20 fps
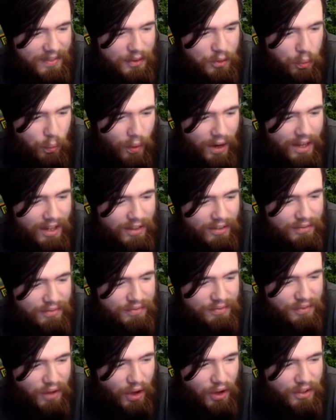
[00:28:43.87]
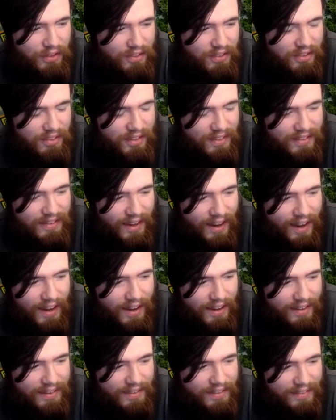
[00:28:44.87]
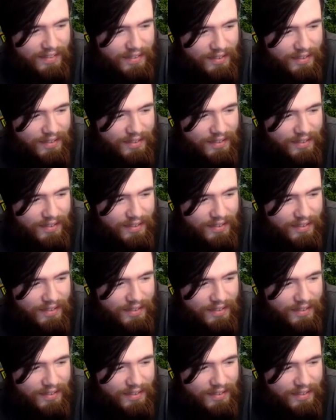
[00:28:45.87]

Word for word: 12,000 attack.